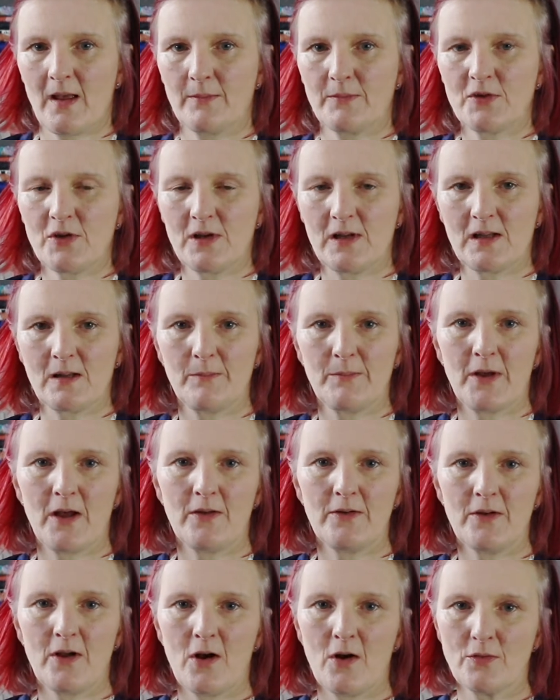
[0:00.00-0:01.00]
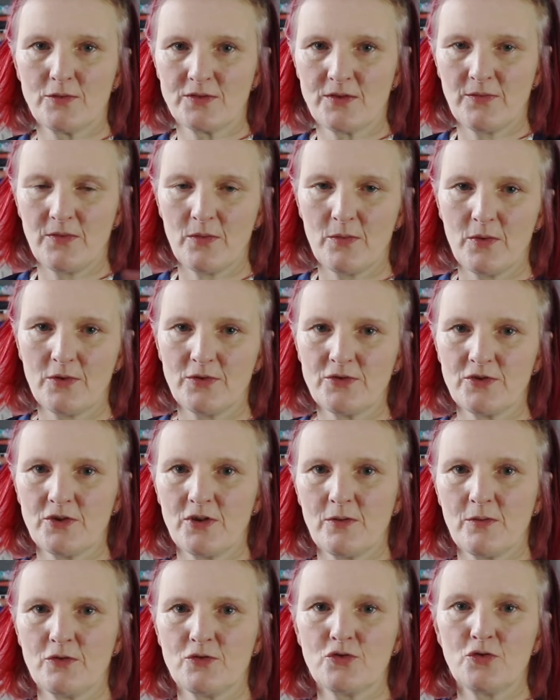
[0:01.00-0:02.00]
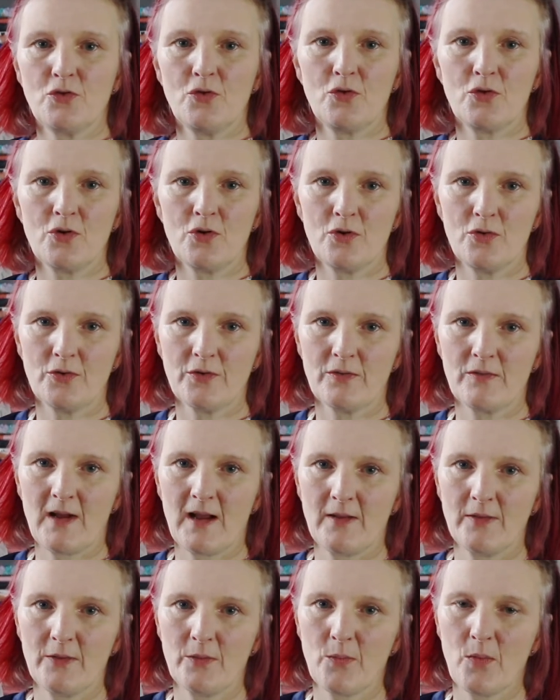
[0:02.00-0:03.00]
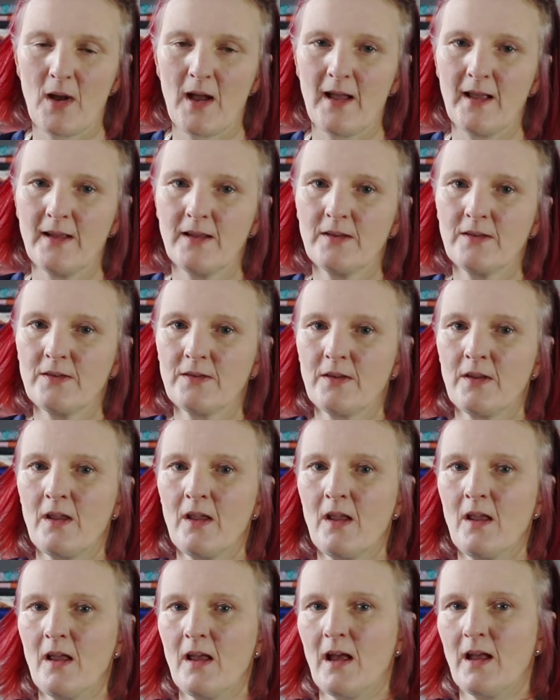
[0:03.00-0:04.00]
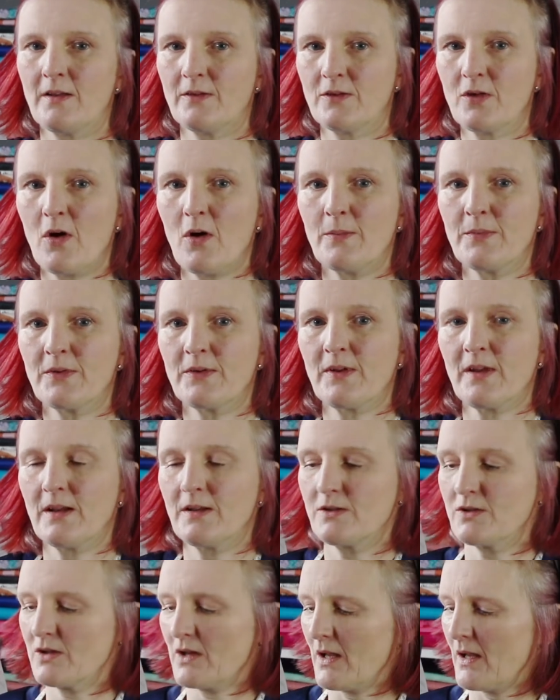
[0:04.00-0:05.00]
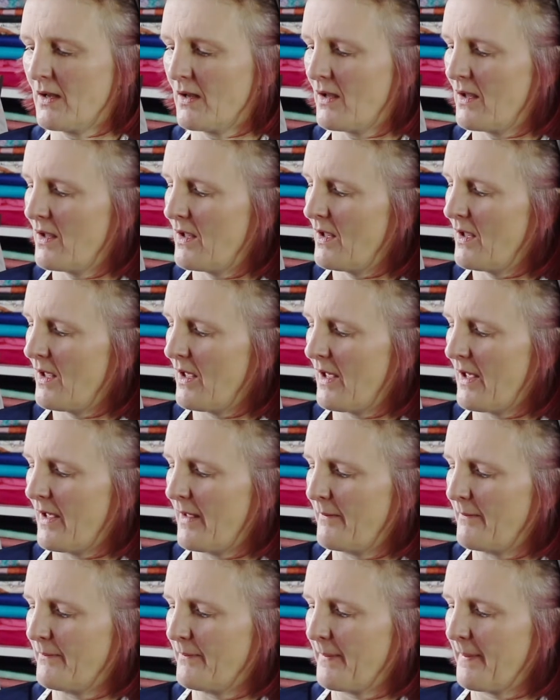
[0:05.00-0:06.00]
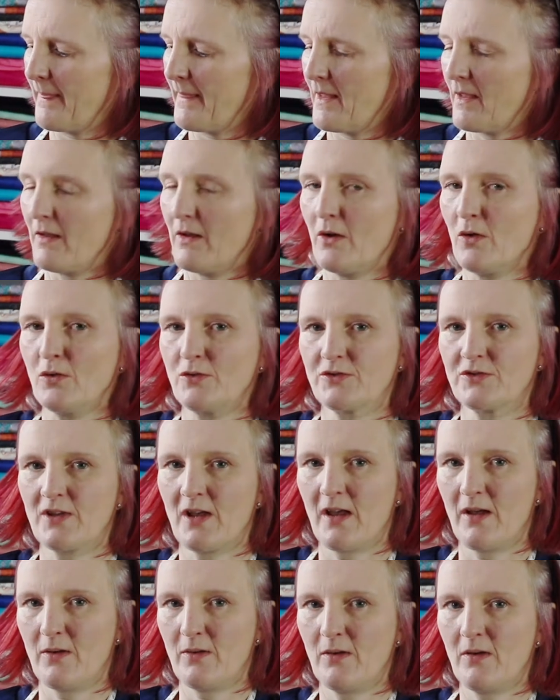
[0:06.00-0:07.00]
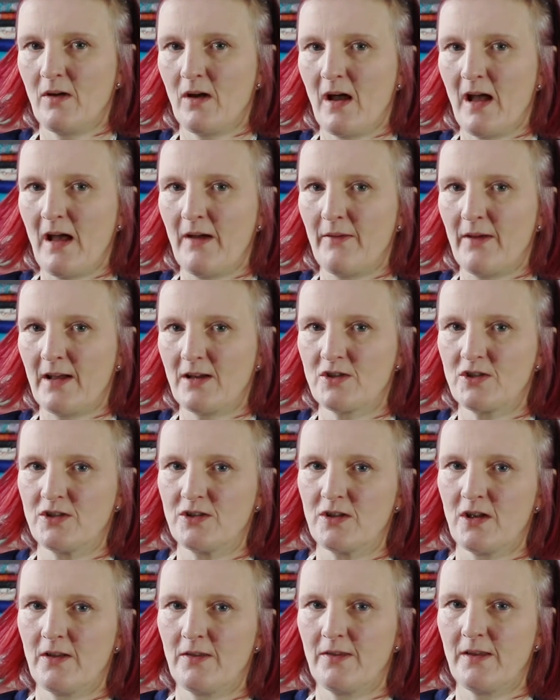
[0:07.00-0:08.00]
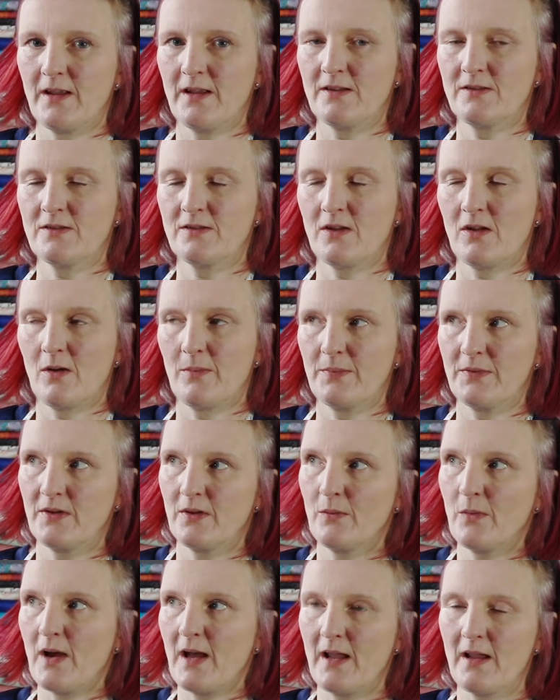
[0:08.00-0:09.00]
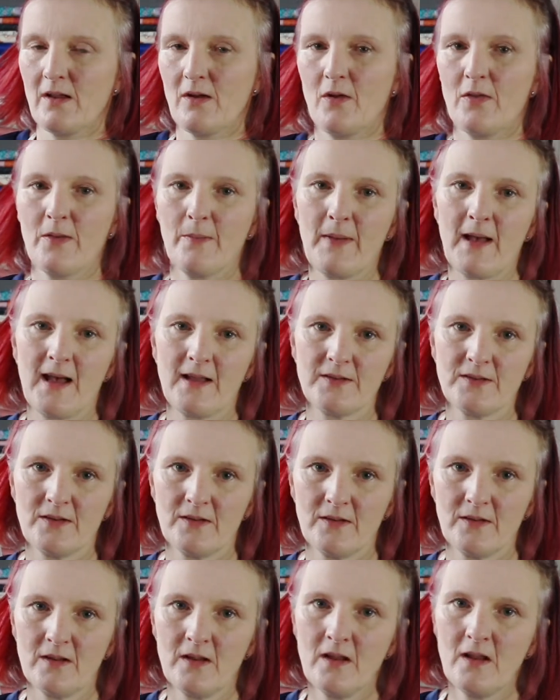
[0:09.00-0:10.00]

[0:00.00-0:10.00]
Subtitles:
2 little buttonholes if you want to do a draw cord around the waist. and top stitching. And also I have actually done this the opposite way on the pattern,